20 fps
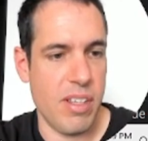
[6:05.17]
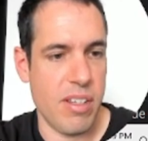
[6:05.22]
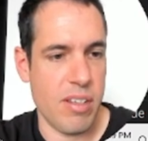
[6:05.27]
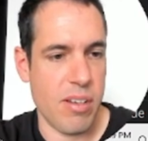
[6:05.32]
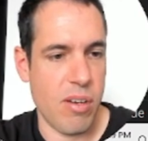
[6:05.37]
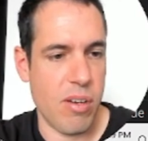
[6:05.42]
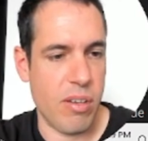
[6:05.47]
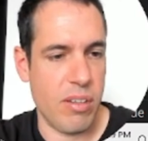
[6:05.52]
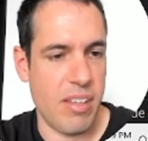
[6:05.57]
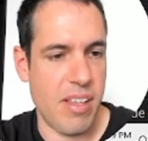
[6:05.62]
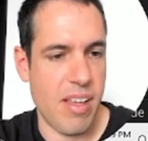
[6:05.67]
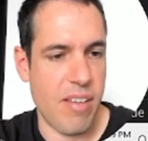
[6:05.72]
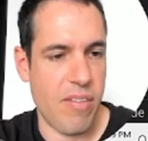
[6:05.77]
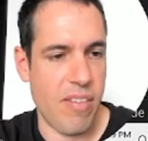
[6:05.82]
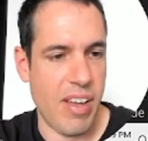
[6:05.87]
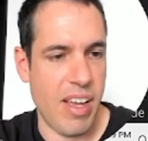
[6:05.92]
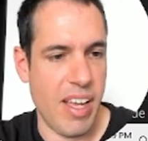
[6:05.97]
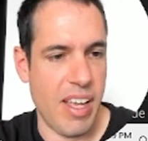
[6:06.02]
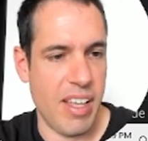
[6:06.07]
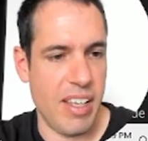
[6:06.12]
is Claude Dev,
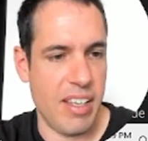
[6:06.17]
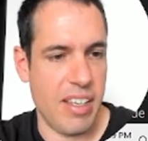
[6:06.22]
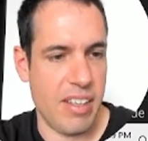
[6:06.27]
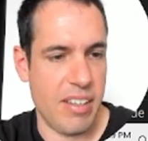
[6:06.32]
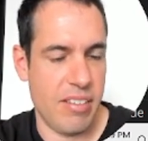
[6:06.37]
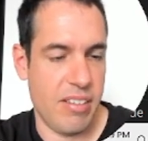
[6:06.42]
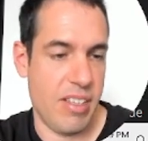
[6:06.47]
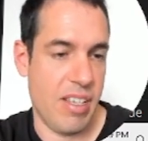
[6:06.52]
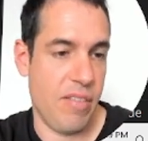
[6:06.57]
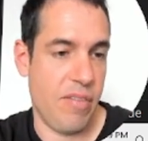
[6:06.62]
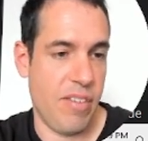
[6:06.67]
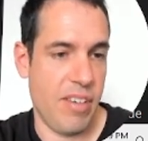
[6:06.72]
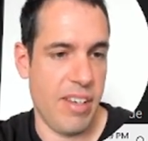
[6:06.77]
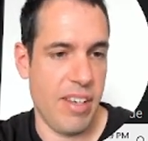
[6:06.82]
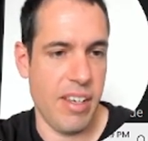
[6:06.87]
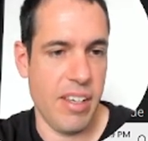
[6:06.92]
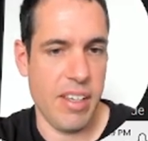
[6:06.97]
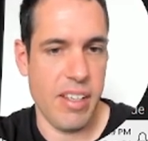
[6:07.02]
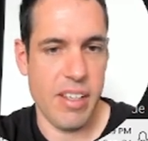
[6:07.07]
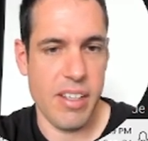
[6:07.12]
I
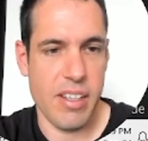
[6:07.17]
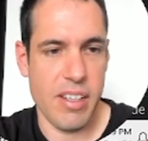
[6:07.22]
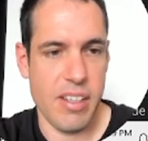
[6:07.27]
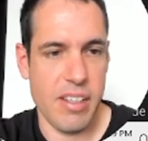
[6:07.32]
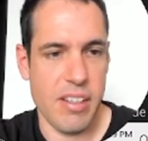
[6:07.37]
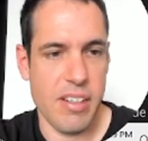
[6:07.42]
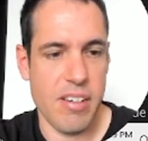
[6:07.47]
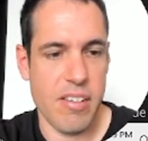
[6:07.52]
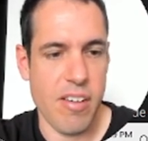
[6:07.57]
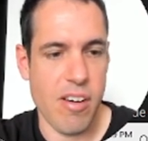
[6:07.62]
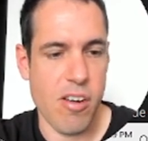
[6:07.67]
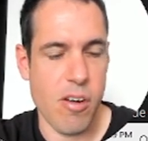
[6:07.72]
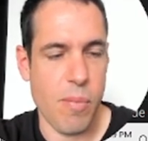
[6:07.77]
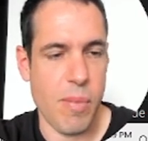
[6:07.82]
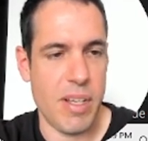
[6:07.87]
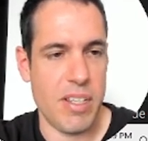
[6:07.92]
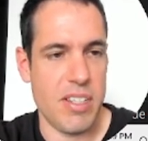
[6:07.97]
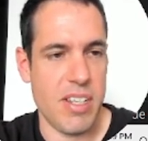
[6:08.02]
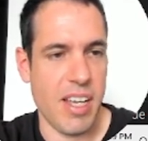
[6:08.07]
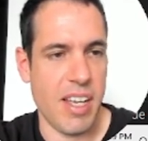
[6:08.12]
definitely
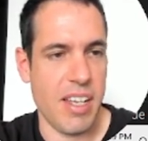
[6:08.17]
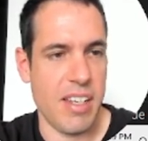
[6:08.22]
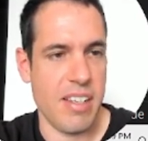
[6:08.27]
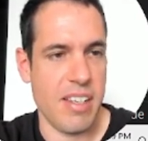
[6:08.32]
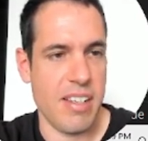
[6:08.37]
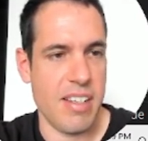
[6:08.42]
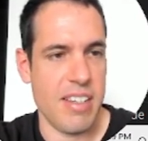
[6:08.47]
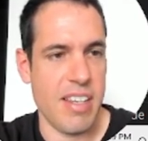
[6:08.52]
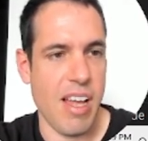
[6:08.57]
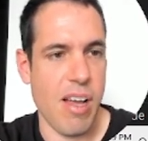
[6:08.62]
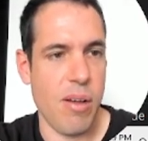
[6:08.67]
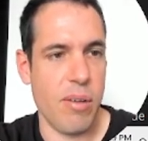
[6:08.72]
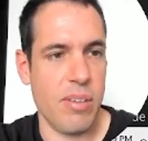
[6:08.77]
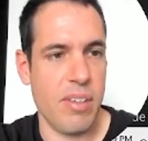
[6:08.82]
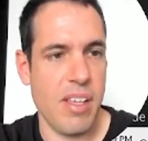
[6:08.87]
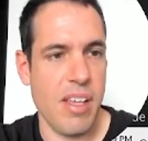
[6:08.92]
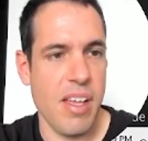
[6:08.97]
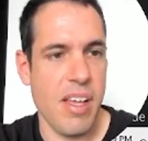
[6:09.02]
recommend checking this out.